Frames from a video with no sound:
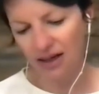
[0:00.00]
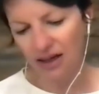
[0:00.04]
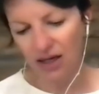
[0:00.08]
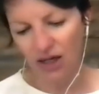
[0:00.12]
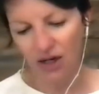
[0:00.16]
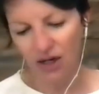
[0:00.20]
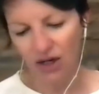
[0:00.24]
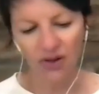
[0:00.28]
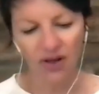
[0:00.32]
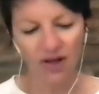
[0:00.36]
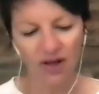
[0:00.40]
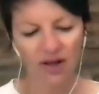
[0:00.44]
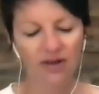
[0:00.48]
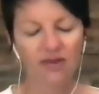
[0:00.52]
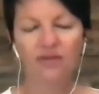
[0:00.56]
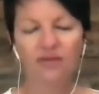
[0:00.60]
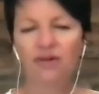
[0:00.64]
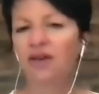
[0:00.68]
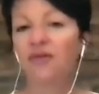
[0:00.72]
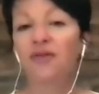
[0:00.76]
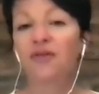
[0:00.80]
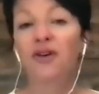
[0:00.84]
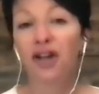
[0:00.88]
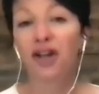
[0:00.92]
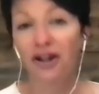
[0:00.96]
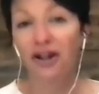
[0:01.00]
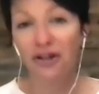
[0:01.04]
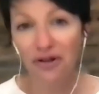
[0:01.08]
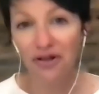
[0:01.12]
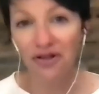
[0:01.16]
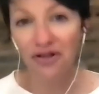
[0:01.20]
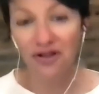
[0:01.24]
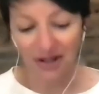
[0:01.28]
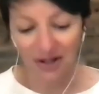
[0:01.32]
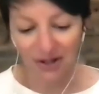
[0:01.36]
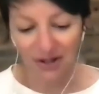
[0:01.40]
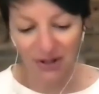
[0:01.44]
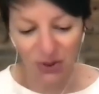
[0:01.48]
You know, they they felt other
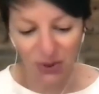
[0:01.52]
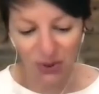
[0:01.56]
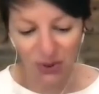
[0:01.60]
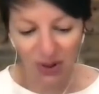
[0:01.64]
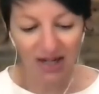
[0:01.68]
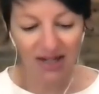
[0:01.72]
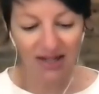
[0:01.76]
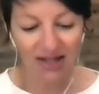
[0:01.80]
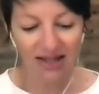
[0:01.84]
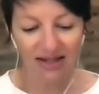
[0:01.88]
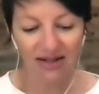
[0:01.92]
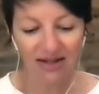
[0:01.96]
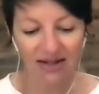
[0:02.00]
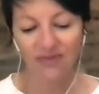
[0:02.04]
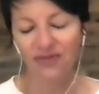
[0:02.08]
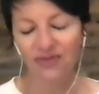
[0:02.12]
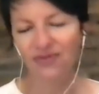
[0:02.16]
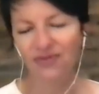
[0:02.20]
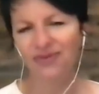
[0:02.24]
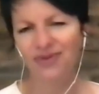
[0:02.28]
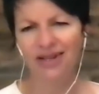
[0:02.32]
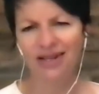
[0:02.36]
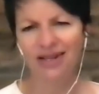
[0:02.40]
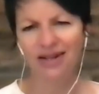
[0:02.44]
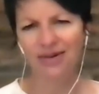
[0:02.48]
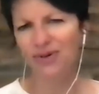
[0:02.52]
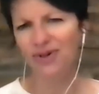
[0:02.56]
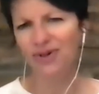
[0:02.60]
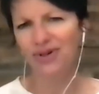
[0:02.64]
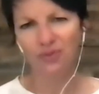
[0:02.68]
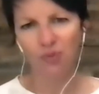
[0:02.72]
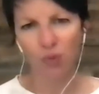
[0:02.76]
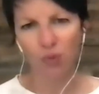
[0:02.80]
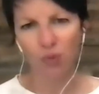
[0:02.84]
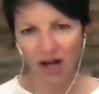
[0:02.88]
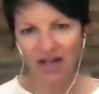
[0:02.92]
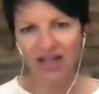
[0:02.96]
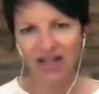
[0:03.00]
things, right? They it was
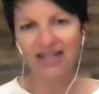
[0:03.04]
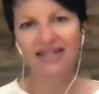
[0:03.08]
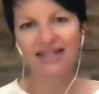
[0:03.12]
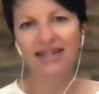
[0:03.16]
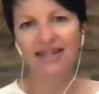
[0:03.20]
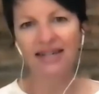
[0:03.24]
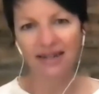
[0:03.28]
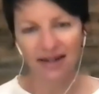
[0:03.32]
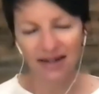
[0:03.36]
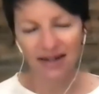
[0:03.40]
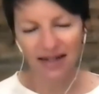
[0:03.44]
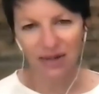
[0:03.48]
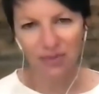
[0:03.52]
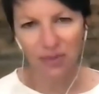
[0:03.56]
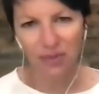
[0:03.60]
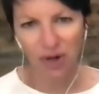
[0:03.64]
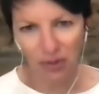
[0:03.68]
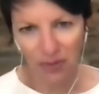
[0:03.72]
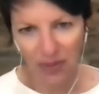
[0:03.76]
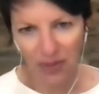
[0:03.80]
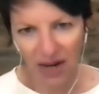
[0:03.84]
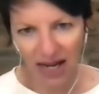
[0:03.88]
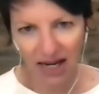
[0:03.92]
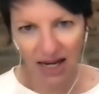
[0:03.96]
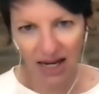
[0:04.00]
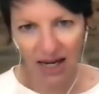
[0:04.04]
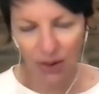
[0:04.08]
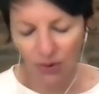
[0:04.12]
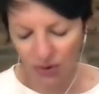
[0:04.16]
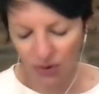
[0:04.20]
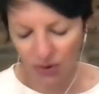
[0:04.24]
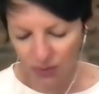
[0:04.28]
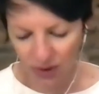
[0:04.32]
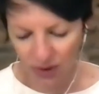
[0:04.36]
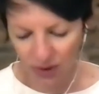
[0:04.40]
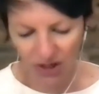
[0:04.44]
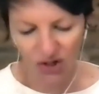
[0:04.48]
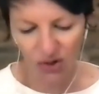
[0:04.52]
one indignity among many. It was
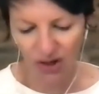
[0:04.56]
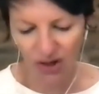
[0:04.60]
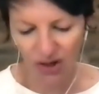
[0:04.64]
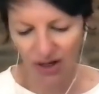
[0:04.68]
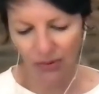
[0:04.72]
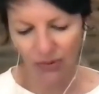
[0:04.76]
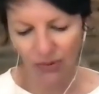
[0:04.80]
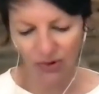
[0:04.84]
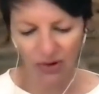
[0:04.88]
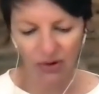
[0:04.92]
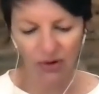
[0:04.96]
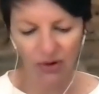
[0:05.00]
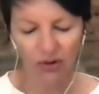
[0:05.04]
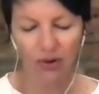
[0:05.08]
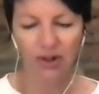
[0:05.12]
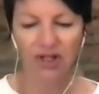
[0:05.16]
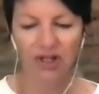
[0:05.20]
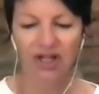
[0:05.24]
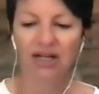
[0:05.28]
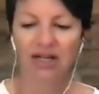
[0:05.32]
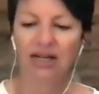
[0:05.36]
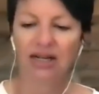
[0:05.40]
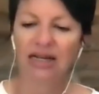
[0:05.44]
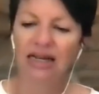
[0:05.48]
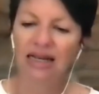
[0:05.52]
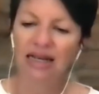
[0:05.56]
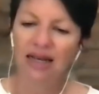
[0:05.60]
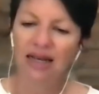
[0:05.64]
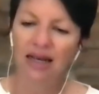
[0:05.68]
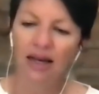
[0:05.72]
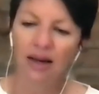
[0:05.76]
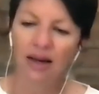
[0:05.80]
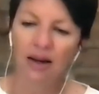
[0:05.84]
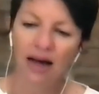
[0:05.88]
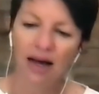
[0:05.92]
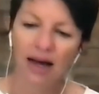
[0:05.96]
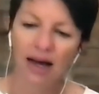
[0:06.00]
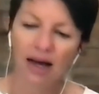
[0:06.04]
frustrating. It was annoying.
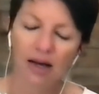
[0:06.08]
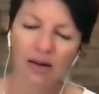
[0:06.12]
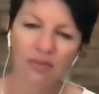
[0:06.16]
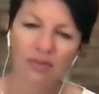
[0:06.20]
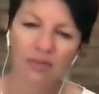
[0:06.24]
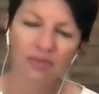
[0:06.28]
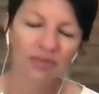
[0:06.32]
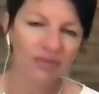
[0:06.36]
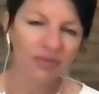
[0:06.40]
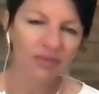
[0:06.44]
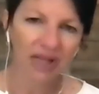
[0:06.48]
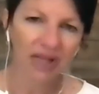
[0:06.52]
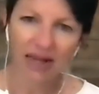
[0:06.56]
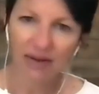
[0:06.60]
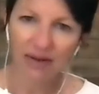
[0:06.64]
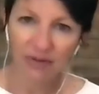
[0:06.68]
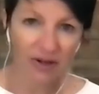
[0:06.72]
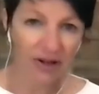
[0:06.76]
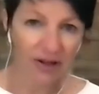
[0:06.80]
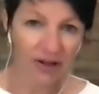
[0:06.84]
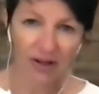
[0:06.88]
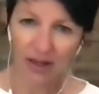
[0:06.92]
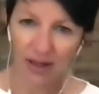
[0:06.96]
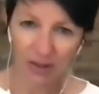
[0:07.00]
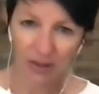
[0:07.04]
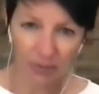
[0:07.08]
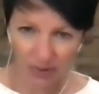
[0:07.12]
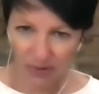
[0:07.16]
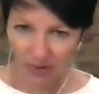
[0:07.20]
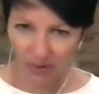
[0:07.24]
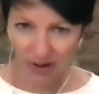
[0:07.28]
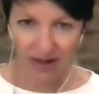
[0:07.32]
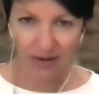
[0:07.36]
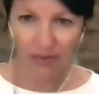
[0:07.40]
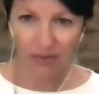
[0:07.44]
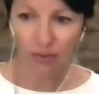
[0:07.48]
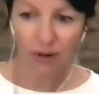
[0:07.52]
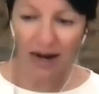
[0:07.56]
Um, definitely, it was
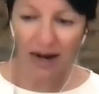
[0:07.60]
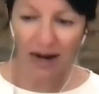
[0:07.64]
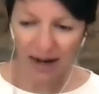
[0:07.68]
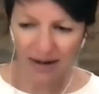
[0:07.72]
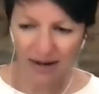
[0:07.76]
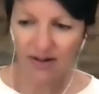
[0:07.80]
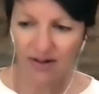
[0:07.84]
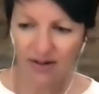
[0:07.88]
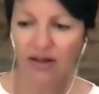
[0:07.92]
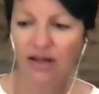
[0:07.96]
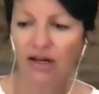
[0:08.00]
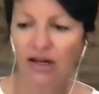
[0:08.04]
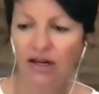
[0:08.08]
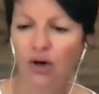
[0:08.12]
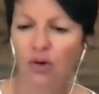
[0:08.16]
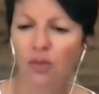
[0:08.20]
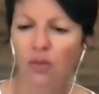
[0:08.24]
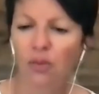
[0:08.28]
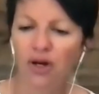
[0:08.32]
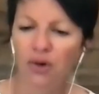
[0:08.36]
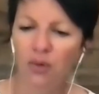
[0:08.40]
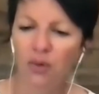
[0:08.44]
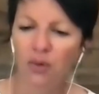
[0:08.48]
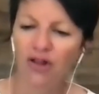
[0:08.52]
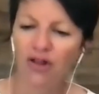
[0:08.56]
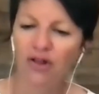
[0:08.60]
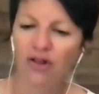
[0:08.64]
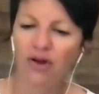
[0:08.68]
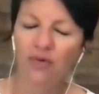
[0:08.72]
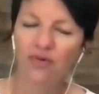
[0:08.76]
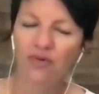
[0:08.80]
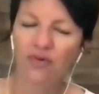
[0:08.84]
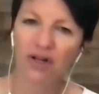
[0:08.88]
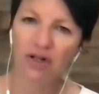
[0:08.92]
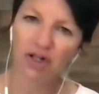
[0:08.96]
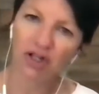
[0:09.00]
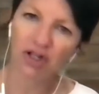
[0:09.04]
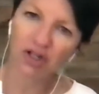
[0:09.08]
not right. You know, but whether it
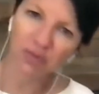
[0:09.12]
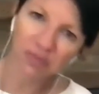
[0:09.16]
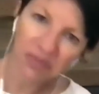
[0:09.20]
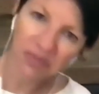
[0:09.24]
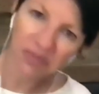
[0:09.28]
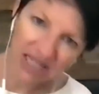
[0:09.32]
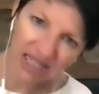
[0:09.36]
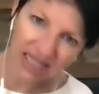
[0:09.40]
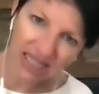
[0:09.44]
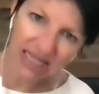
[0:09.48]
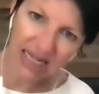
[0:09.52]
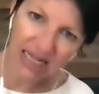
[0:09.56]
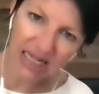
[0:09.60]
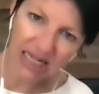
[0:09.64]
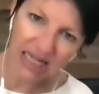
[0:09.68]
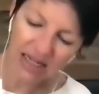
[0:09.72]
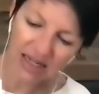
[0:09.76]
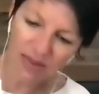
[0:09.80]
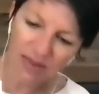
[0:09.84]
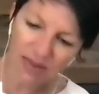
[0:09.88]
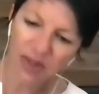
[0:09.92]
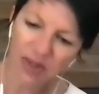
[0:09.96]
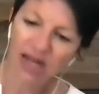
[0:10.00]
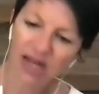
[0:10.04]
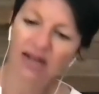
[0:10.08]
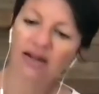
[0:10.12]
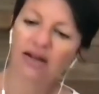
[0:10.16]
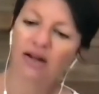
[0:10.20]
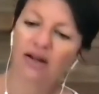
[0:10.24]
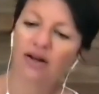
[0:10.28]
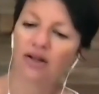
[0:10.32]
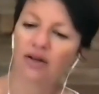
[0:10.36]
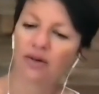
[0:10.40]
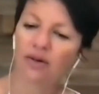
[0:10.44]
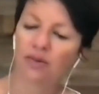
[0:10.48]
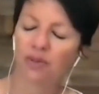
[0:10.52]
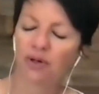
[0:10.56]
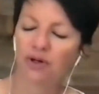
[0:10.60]
felt humiliating depended on
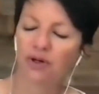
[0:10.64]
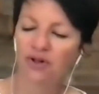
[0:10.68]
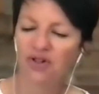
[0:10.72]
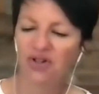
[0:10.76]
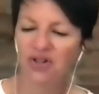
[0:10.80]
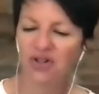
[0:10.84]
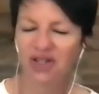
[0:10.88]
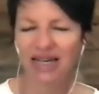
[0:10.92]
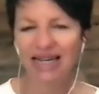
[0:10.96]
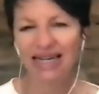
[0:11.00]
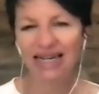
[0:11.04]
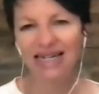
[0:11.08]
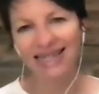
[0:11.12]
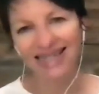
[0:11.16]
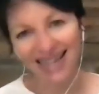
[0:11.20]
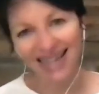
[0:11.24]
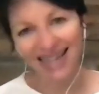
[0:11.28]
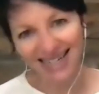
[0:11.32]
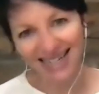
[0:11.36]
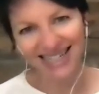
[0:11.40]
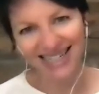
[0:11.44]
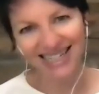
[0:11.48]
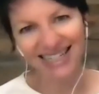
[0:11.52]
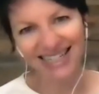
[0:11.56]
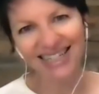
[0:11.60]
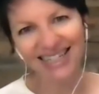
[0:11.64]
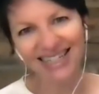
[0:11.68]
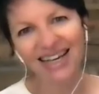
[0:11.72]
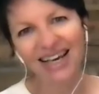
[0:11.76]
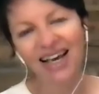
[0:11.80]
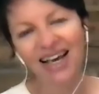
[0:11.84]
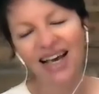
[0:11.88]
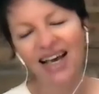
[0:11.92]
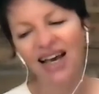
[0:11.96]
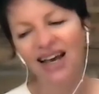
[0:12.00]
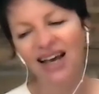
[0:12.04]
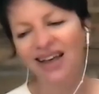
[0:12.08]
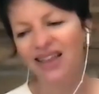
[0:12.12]
the person's identity
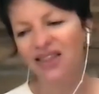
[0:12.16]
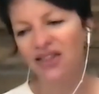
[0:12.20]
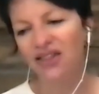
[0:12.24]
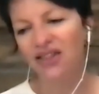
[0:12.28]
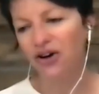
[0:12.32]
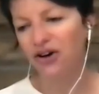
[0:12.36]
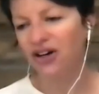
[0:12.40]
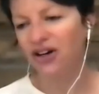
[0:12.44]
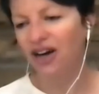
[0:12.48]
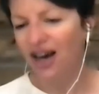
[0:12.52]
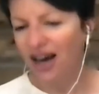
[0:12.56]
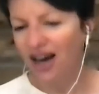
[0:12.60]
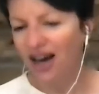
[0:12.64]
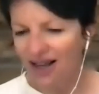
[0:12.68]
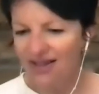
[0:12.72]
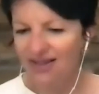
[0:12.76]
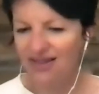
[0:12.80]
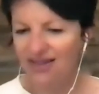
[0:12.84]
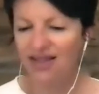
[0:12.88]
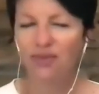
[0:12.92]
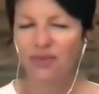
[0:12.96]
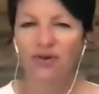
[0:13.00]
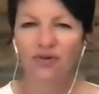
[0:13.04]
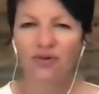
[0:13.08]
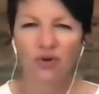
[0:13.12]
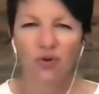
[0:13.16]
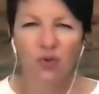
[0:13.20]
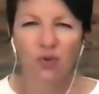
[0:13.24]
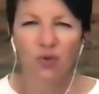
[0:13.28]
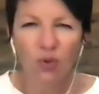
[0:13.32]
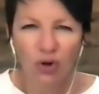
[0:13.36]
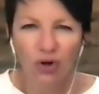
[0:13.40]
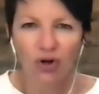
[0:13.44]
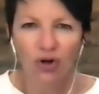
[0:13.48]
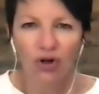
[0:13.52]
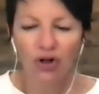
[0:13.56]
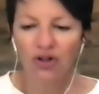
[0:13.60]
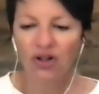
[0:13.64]
and their concept of the
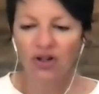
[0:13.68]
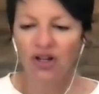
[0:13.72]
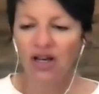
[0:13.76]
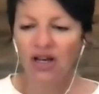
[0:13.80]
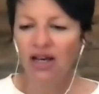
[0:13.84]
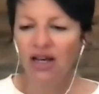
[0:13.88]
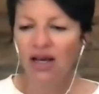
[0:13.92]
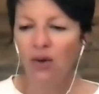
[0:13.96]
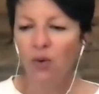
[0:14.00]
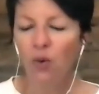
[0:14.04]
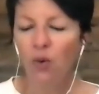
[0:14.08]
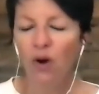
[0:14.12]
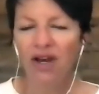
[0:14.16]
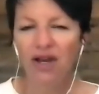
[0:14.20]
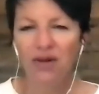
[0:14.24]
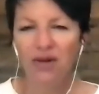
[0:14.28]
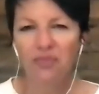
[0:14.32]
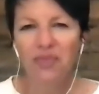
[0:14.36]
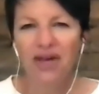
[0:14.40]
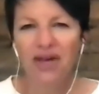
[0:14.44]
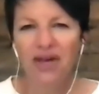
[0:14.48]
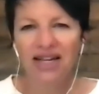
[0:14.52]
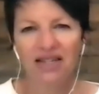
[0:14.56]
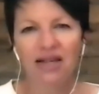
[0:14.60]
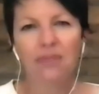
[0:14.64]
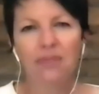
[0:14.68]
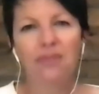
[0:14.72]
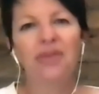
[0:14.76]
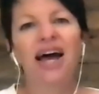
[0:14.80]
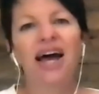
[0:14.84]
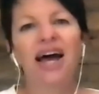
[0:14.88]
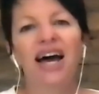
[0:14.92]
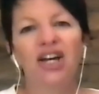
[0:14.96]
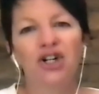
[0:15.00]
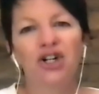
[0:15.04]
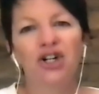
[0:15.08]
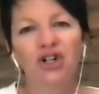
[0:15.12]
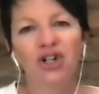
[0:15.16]
world, what it meant to
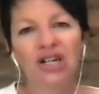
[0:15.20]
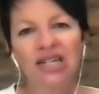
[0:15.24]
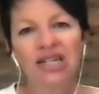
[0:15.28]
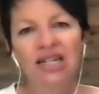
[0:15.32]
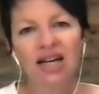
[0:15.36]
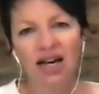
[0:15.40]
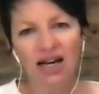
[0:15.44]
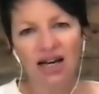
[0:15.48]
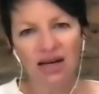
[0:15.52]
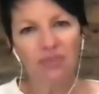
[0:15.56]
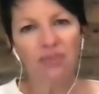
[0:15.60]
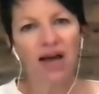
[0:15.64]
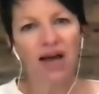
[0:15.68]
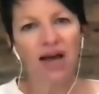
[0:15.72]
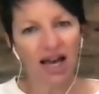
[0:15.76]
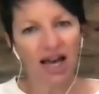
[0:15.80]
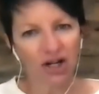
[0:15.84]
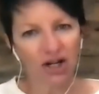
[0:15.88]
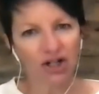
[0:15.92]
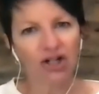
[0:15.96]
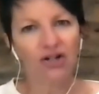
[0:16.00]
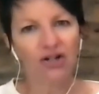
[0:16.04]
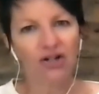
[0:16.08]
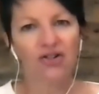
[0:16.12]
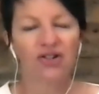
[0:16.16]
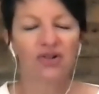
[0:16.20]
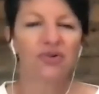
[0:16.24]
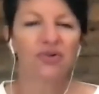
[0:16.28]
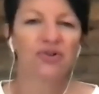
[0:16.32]
matter and not matter. So